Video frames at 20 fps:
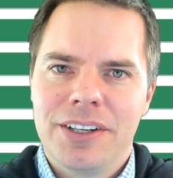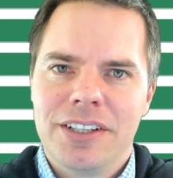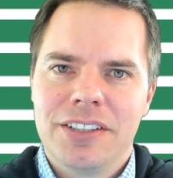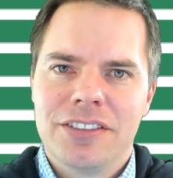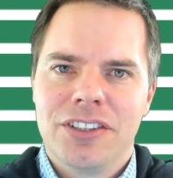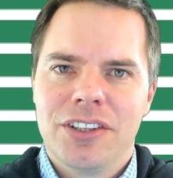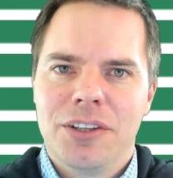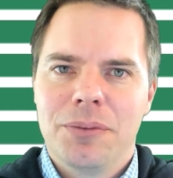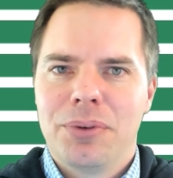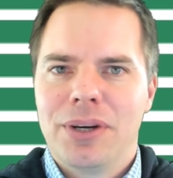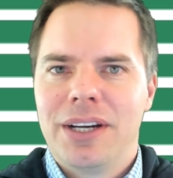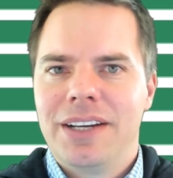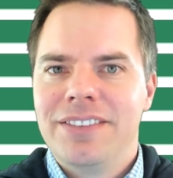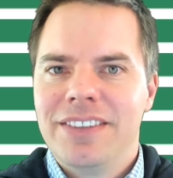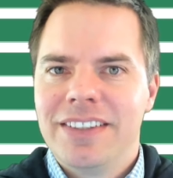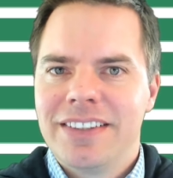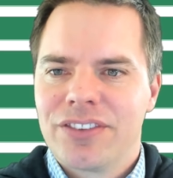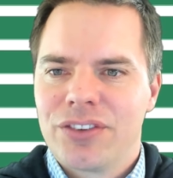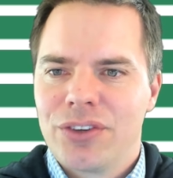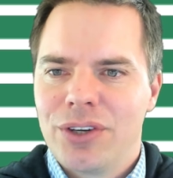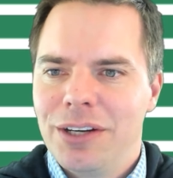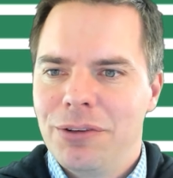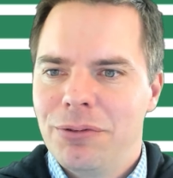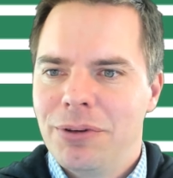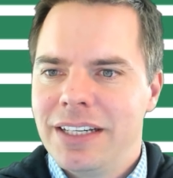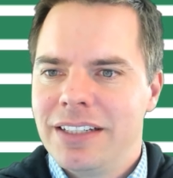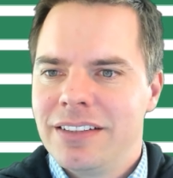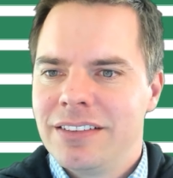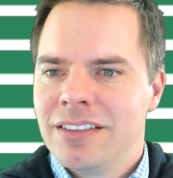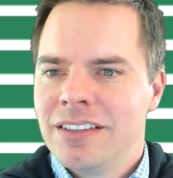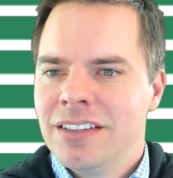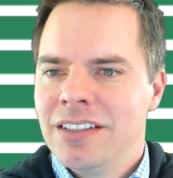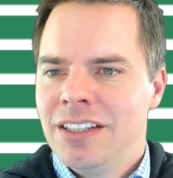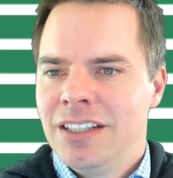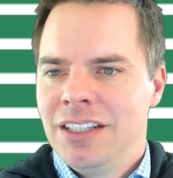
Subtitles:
it to the previous 3 weeks.